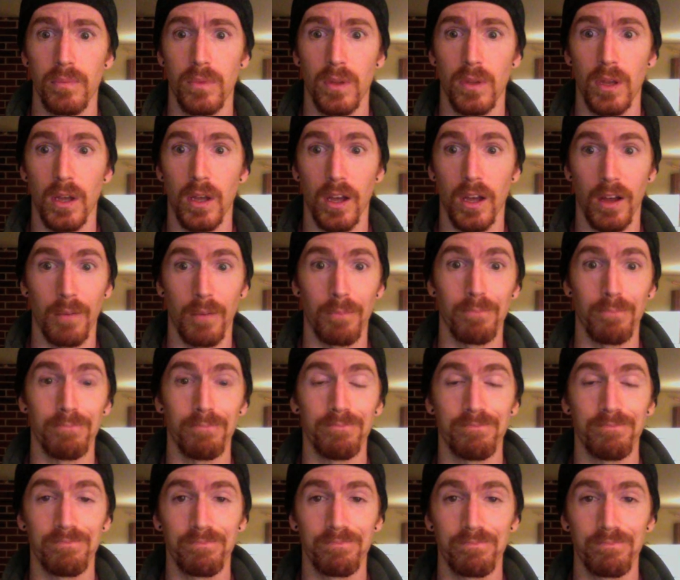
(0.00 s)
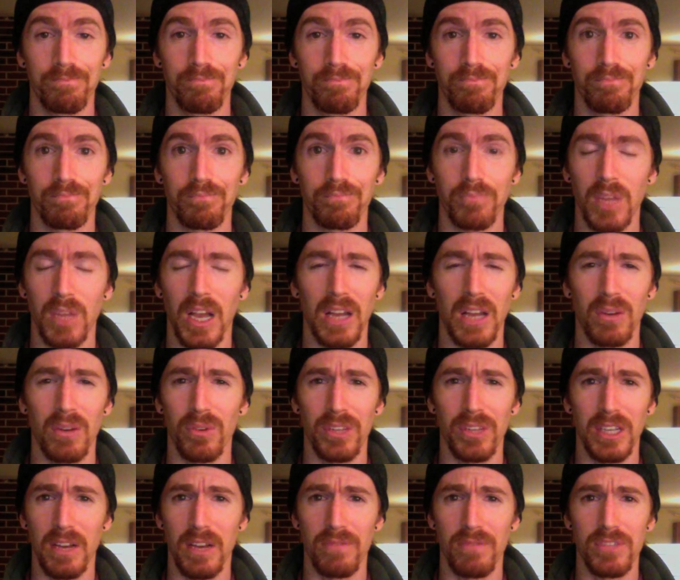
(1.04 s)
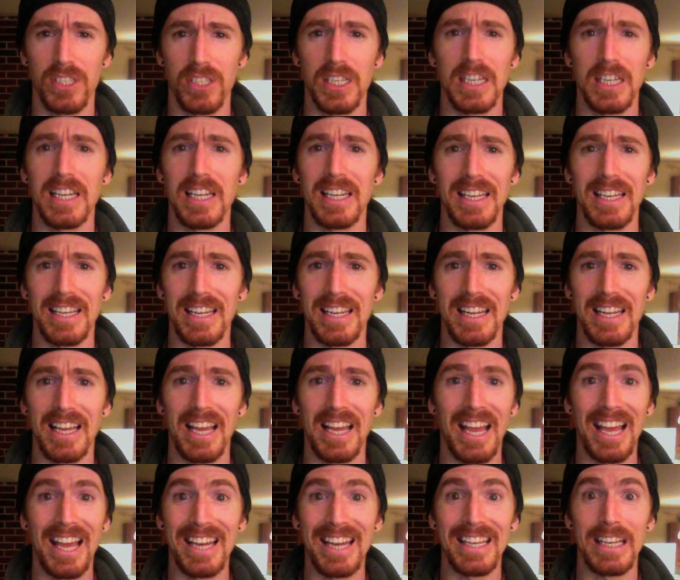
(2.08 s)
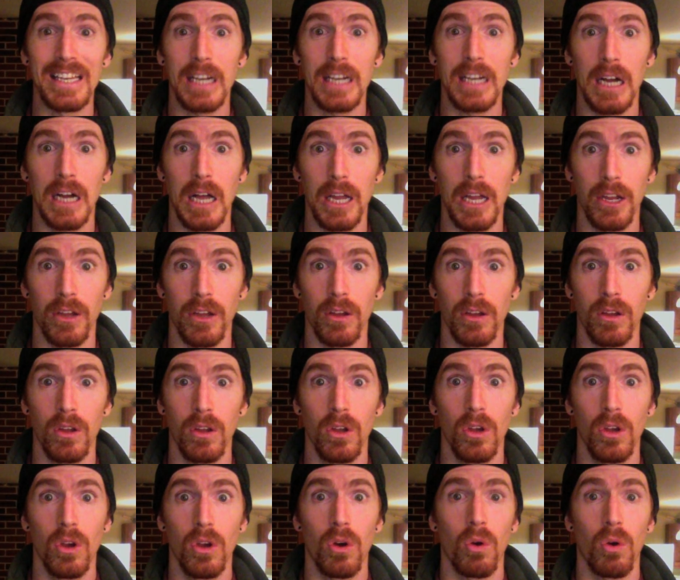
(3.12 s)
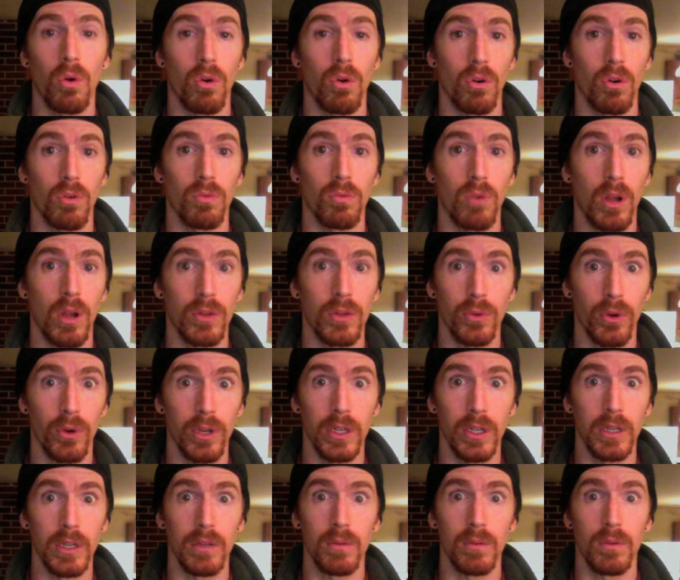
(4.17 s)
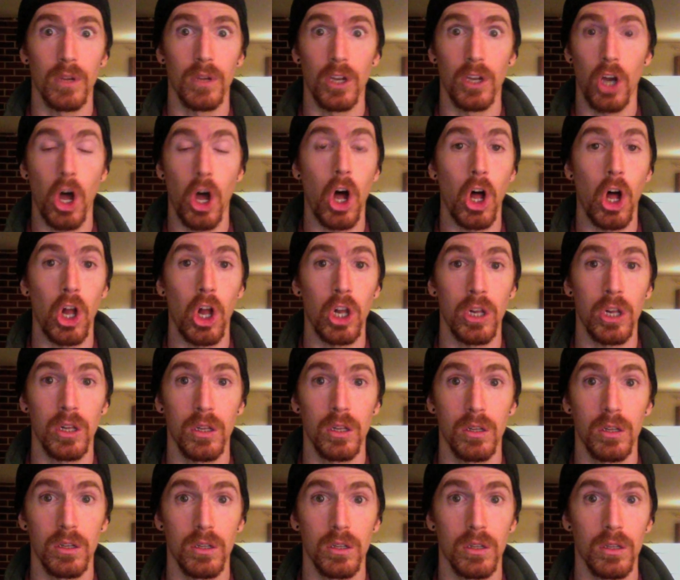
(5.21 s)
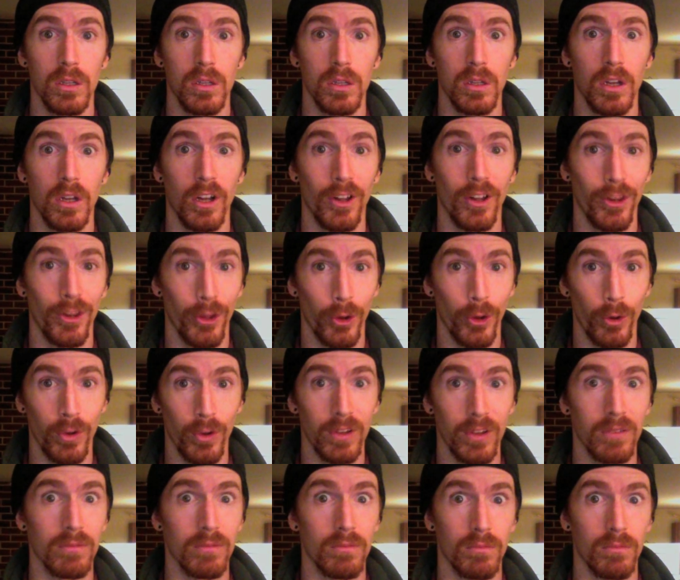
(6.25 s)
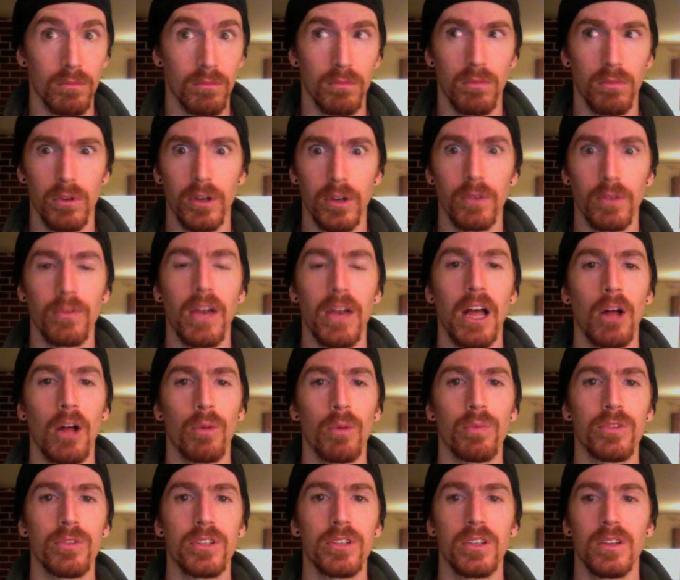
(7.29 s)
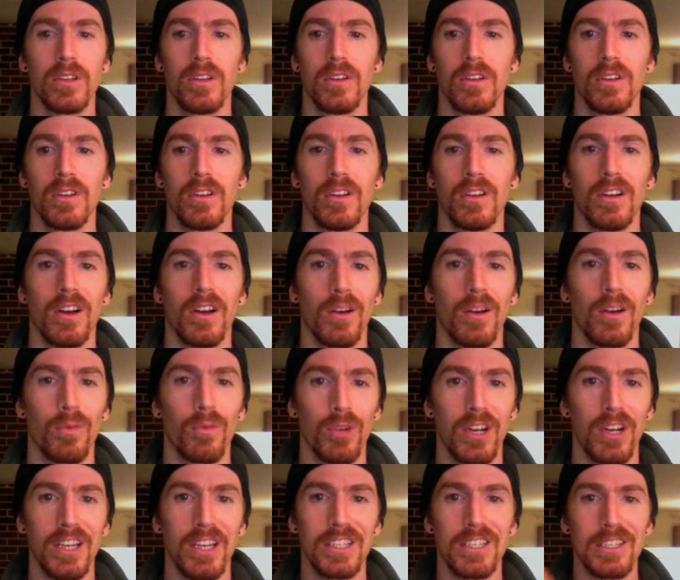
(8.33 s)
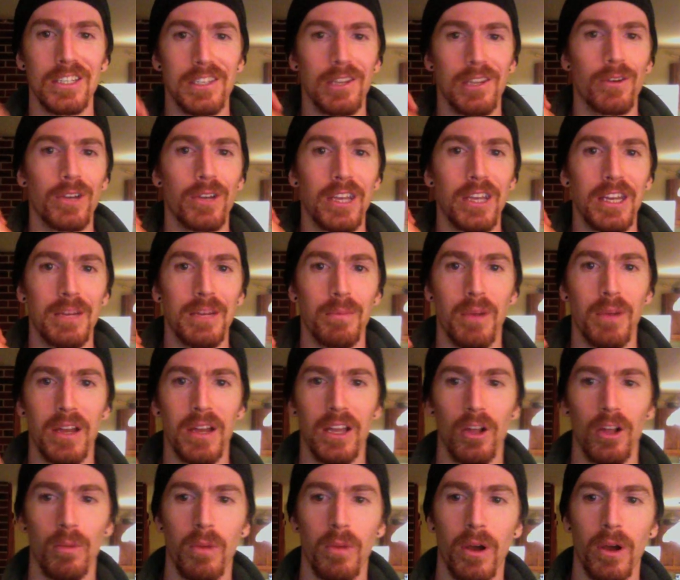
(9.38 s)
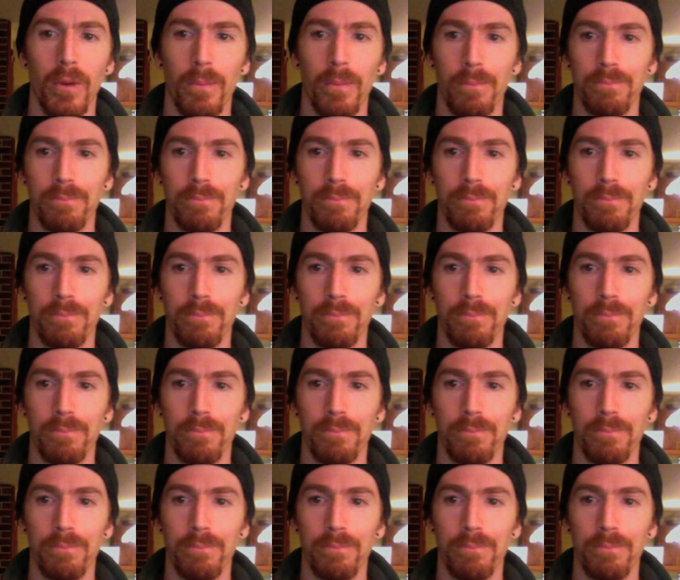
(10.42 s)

I don't think I've seen it in any kata or randori at all, although it would have helped when I dislocated my elbow.